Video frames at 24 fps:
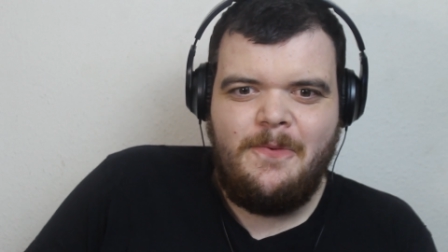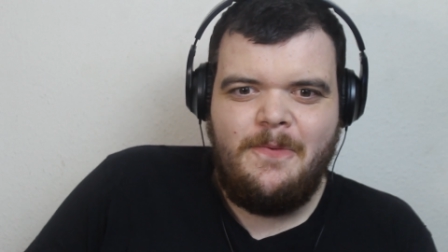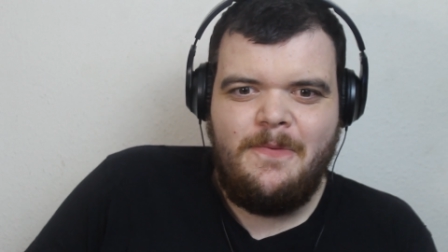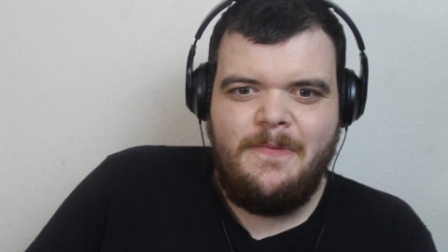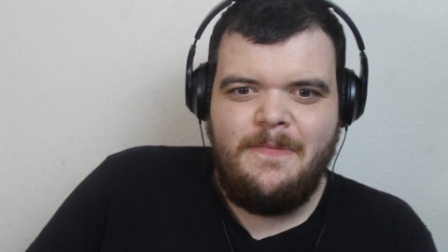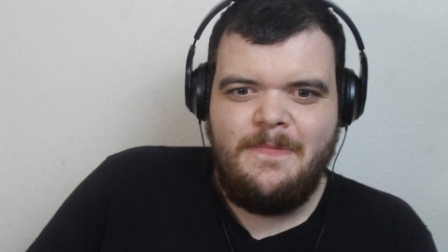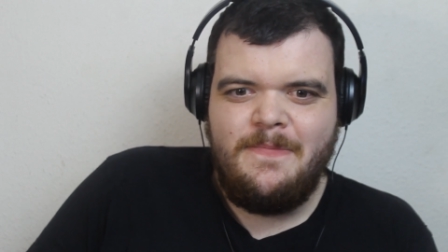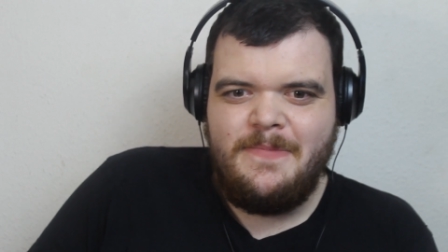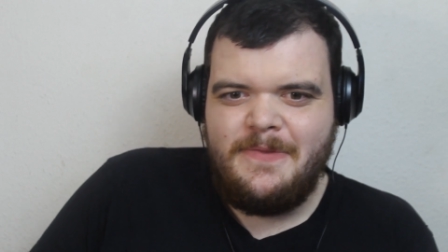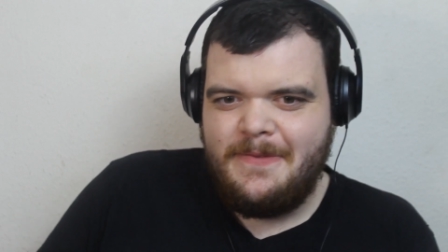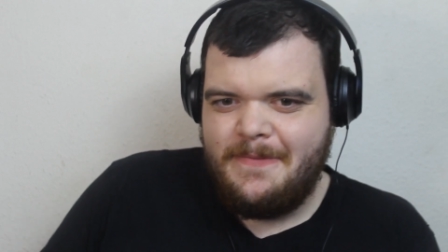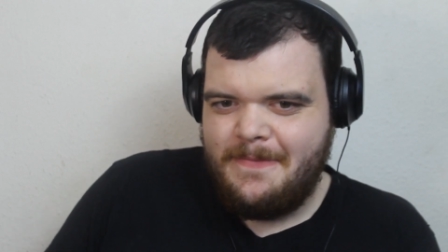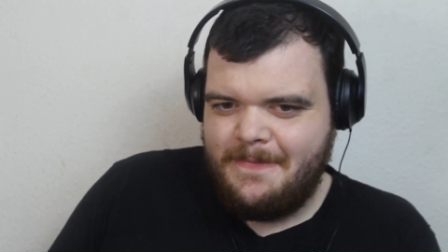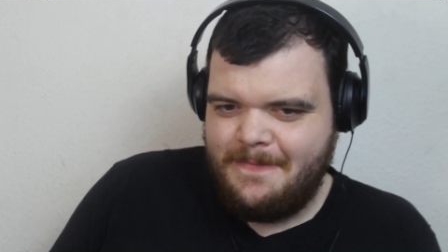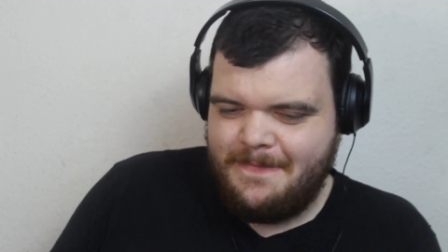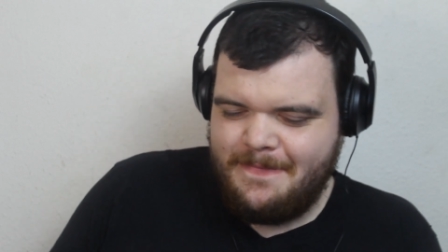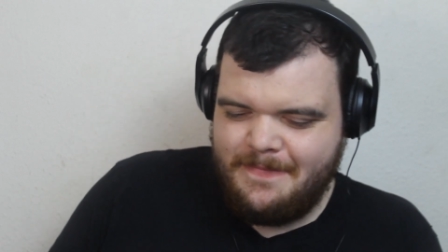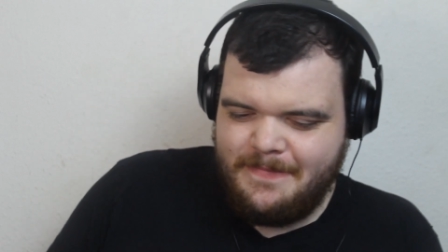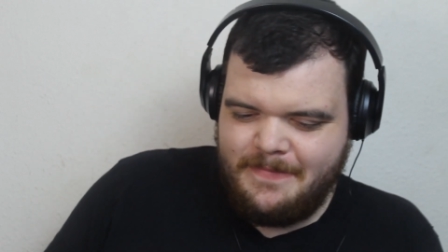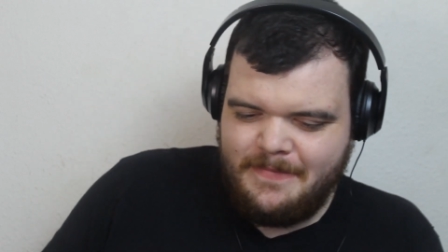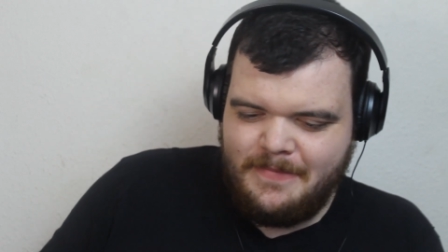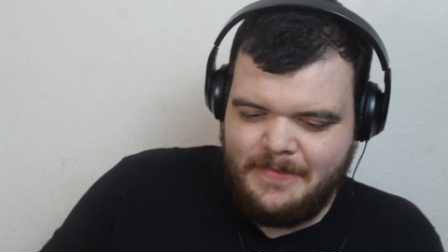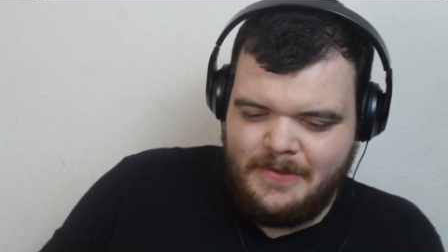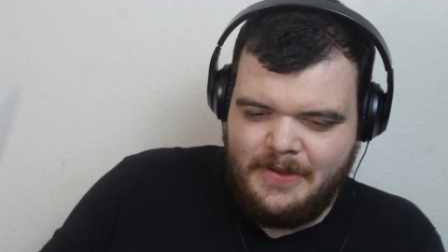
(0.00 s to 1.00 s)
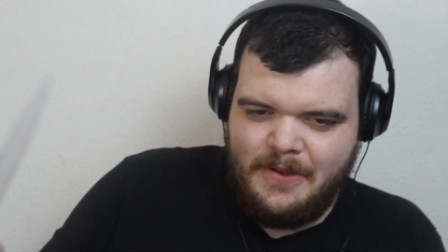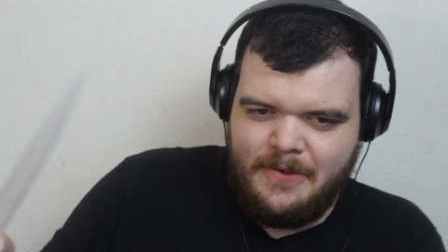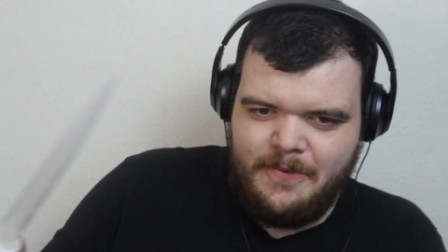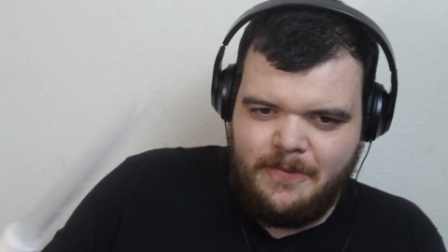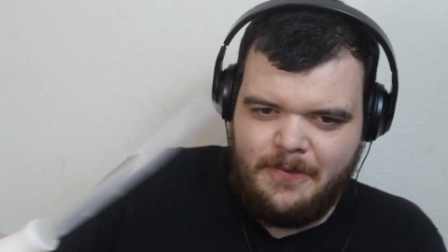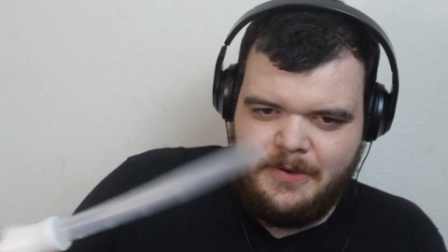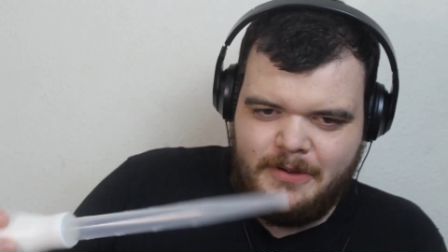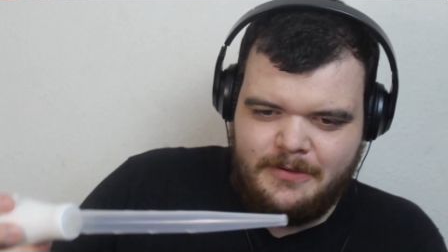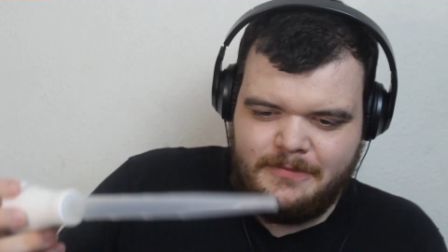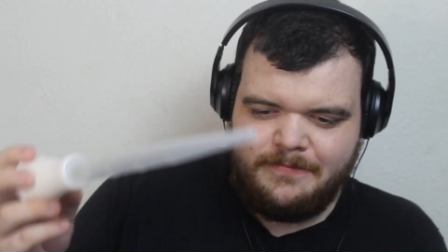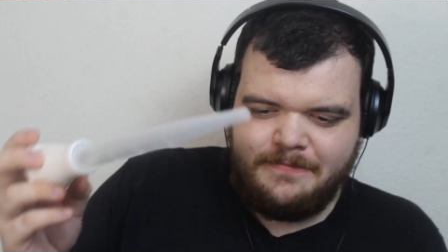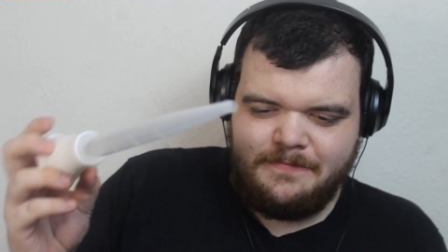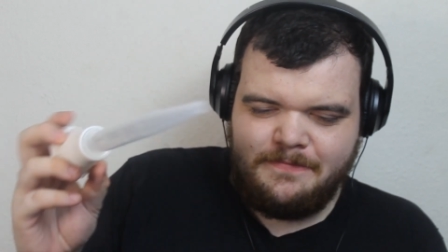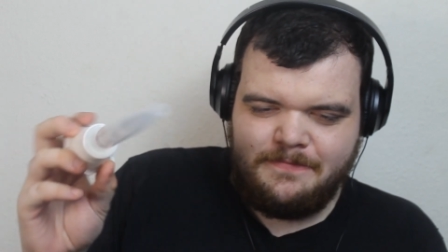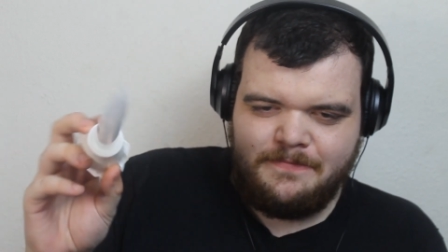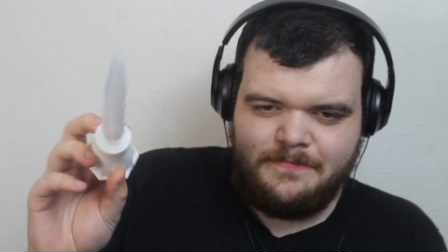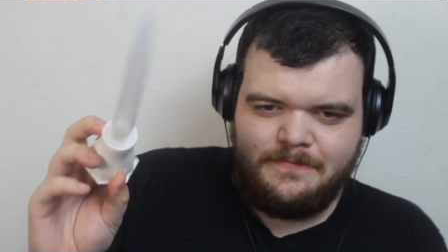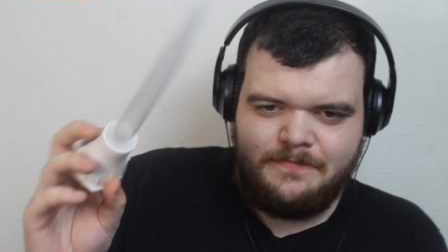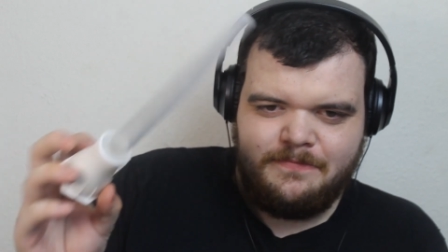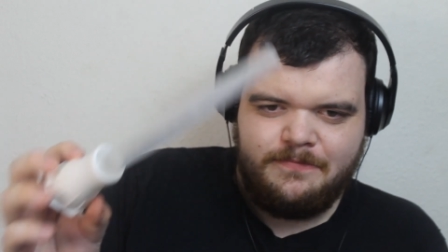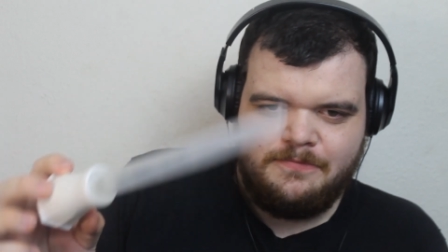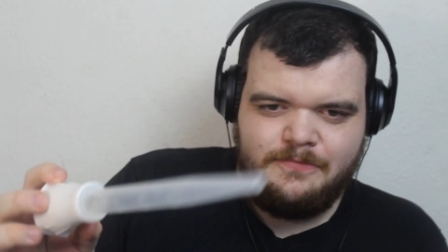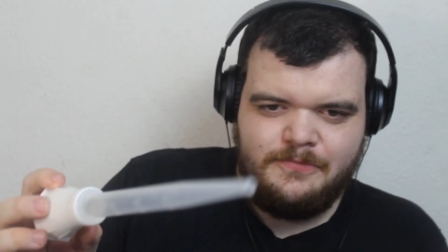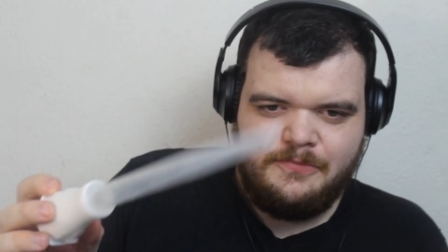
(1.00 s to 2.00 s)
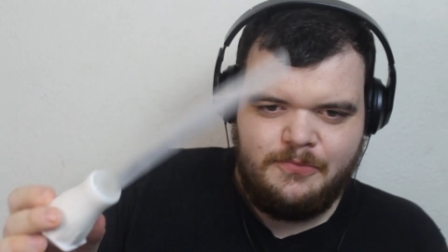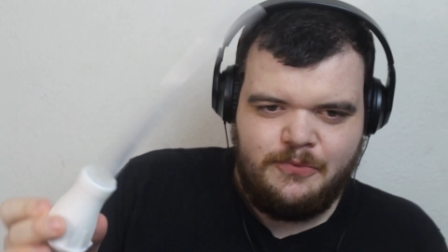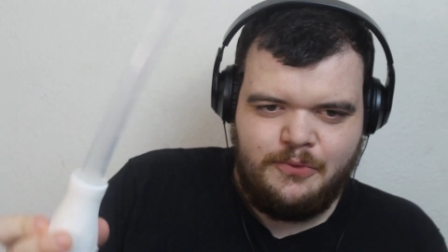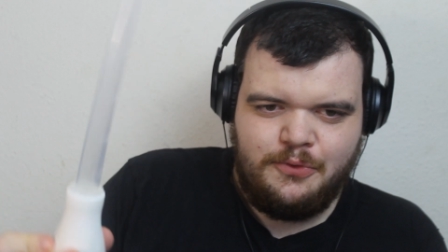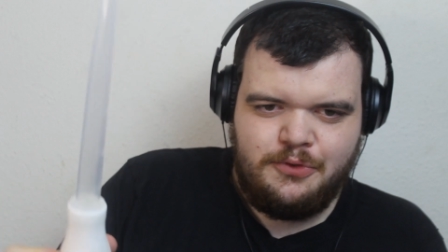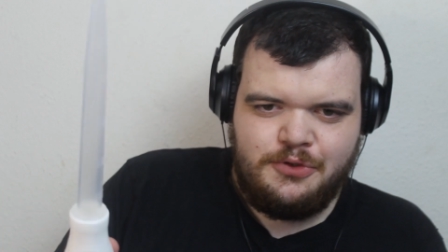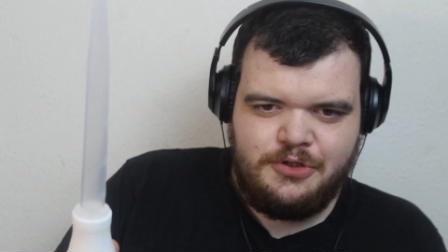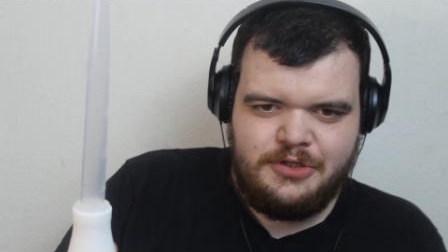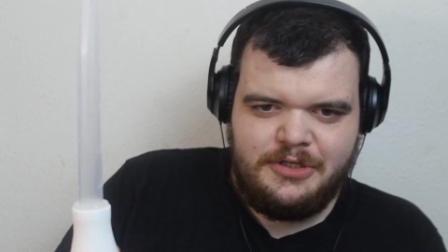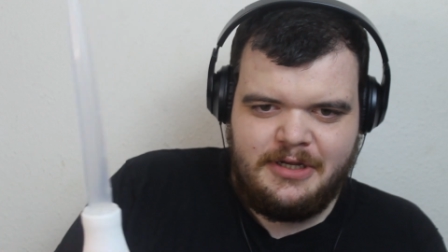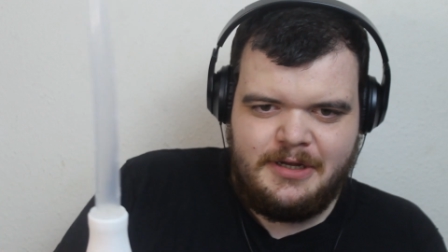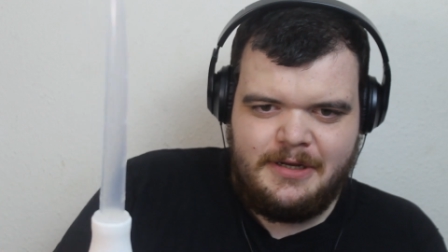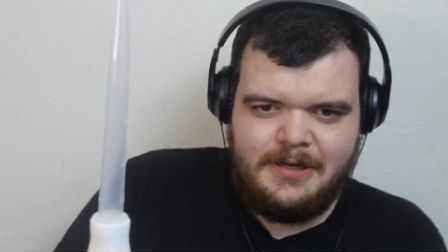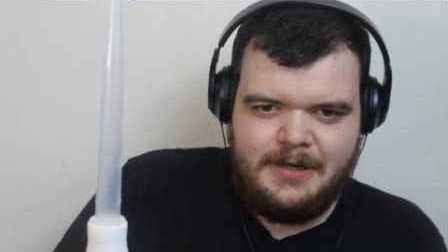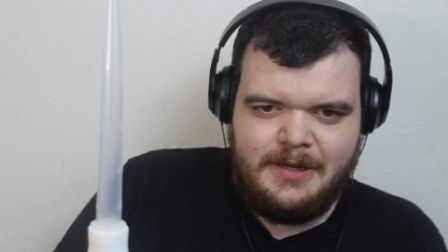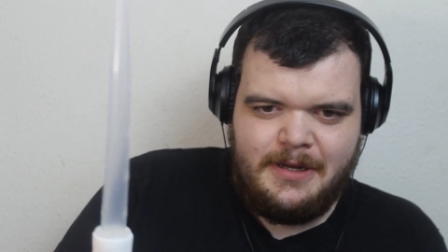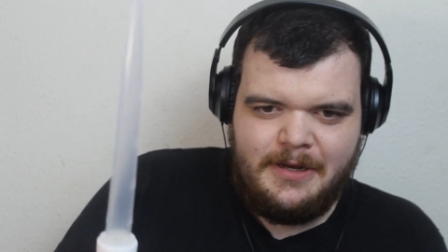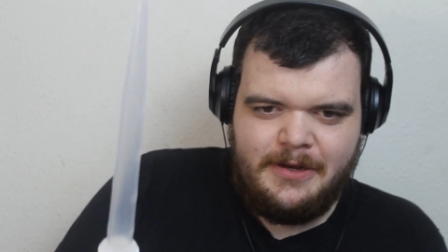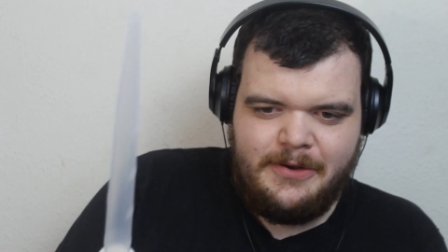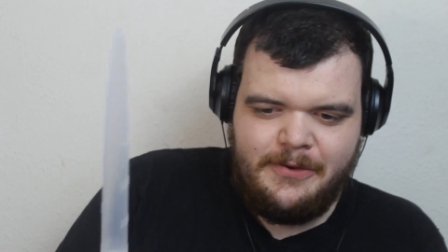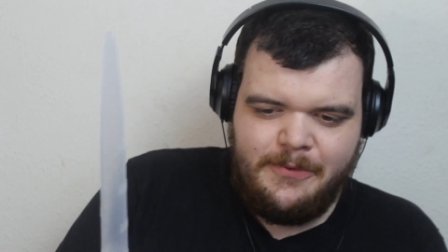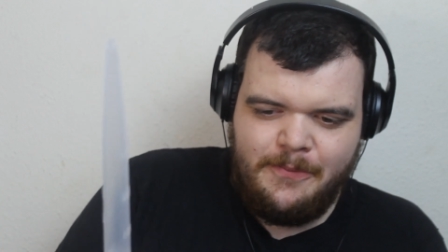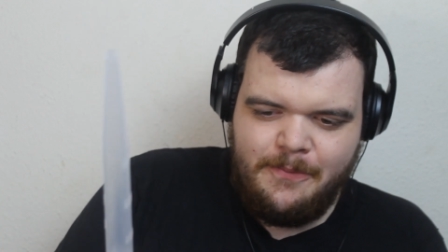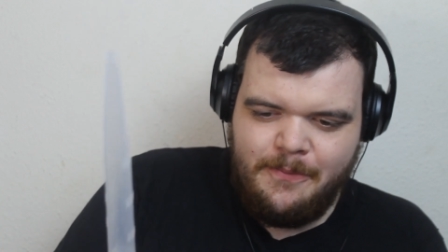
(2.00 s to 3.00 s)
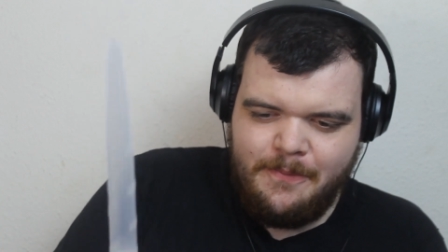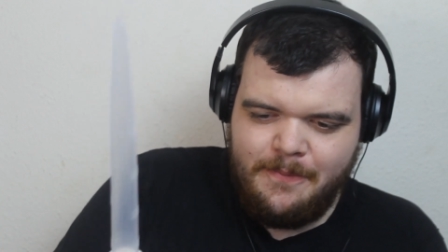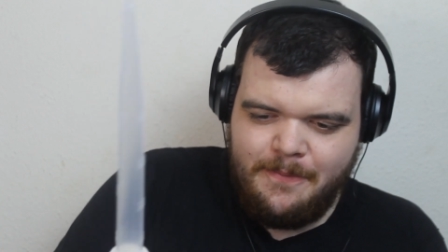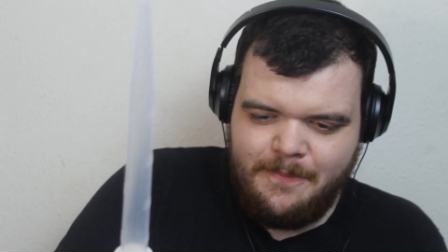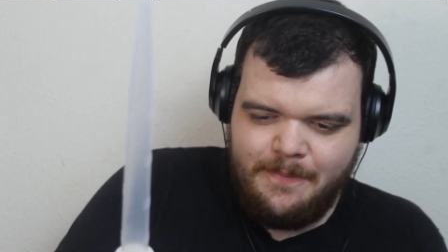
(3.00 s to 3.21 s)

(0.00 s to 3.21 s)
Oops. Oh well, we'll just continue.